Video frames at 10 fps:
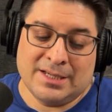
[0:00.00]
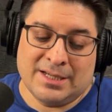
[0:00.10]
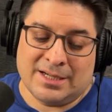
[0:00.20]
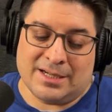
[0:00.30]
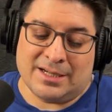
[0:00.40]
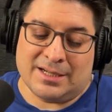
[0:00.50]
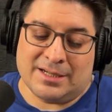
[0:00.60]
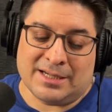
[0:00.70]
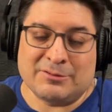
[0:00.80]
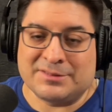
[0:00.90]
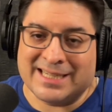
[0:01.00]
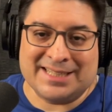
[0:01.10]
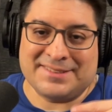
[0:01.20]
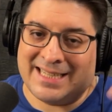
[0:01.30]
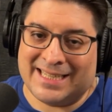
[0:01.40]
I
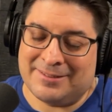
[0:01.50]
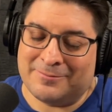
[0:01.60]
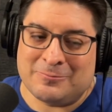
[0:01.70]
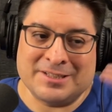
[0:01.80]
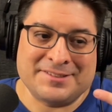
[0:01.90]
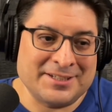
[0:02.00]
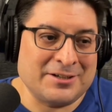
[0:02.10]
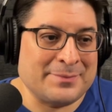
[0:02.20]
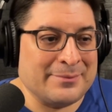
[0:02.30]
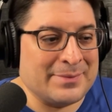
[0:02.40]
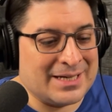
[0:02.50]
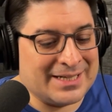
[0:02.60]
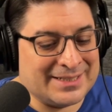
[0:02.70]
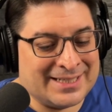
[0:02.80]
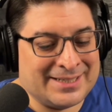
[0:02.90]
guess I had wrestling on my
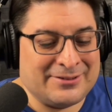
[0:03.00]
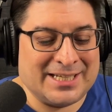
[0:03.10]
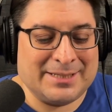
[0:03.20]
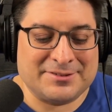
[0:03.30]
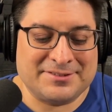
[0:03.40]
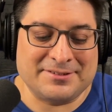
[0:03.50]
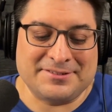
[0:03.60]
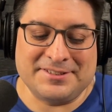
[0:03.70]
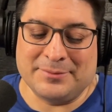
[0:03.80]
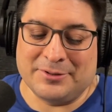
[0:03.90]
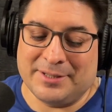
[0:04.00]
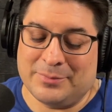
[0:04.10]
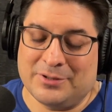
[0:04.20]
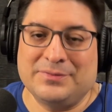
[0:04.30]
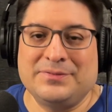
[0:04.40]
mind, and their names are so similar. They
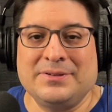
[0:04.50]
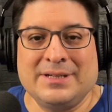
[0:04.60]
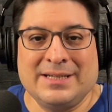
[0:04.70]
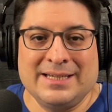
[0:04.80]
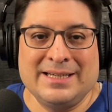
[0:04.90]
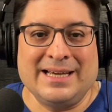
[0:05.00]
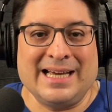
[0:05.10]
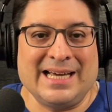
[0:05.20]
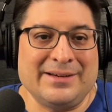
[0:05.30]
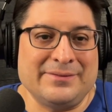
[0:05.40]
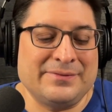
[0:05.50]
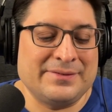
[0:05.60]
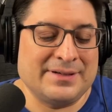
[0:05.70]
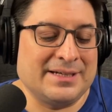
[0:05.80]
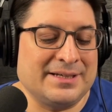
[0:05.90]
both have
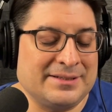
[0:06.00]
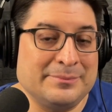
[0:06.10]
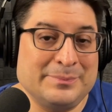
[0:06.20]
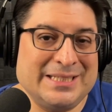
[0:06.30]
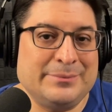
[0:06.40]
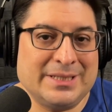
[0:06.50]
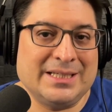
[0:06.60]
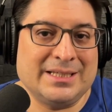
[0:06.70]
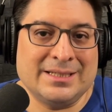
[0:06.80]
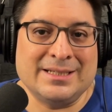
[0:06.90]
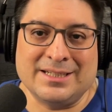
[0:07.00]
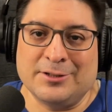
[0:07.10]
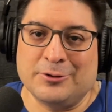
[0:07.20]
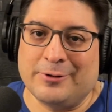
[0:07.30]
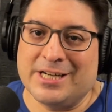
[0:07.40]
the BB
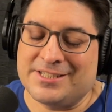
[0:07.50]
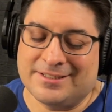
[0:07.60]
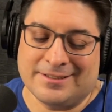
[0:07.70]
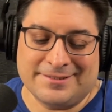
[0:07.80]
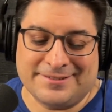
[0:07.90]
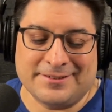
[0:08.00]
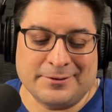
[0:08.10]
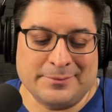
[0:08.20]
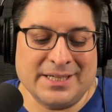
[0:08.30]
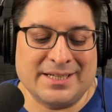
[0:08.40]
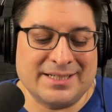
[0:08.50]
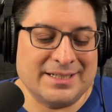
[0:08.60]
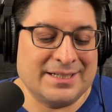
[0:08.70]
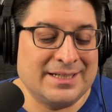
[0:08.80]
alliteration. So Bianca